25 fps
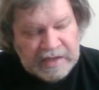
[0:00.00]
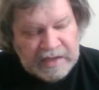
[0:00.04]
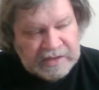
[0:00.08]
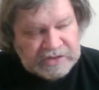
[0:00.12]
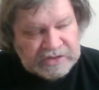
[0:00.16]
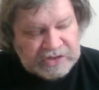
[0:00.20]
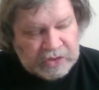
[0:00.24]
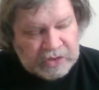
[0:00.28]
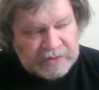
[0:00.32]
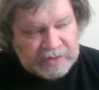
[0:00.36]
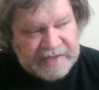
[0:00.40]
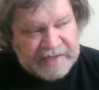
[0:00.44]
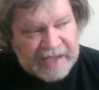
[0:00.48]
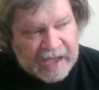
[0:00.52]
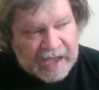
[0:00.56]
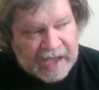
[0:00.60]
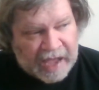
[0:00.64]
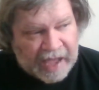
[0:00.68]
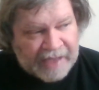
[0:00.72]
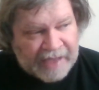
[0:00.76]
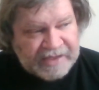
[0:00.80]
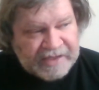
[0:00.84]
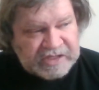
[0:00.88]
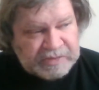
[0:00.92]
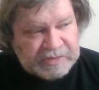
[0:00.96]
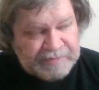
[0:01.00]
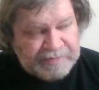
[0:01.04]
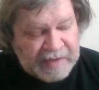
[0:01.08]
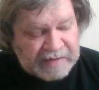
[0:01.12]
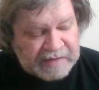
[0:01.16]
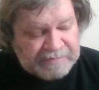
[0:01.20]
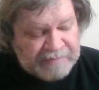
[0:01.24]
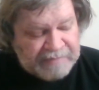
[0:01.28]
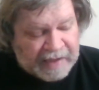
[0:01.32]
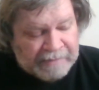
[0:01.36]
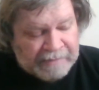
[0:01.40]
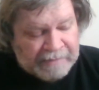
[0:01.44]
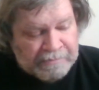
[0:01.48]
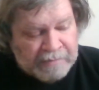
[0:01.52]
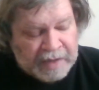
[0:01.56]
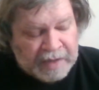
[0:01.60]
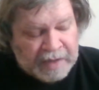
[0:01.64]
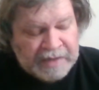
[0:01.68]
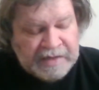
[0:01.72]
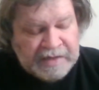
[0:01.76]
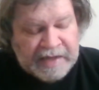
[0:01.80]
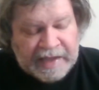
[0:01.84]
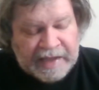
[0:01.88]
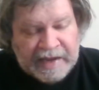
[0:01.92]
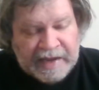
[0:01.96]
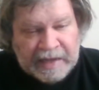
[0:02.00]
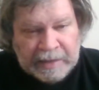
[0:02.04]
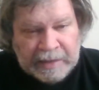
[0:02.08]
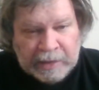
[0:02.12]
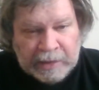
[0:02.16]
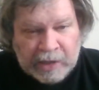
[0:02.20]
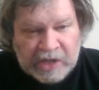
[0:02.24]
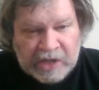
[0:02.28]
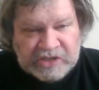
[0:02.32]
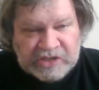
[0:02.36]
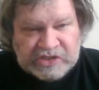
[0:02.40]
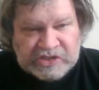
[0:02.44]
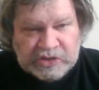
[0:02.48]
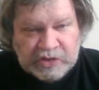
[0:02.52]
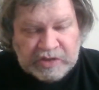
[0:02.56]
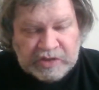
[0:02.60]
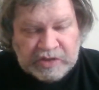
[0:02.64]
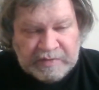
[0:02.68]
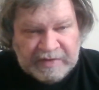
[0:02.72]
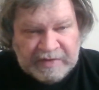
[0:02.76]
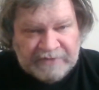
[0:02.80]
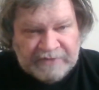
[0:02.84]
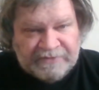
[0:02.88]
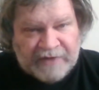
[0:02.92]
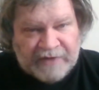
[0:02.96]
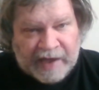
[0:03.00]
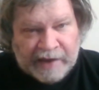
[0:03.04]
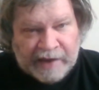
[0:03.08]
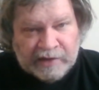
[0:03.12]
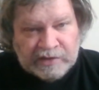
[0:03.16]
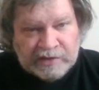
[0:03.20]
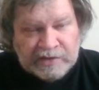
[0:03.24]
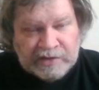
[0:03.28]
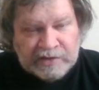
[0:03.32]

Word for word: So, yeah, I expect by Monday a lawsuit to be filed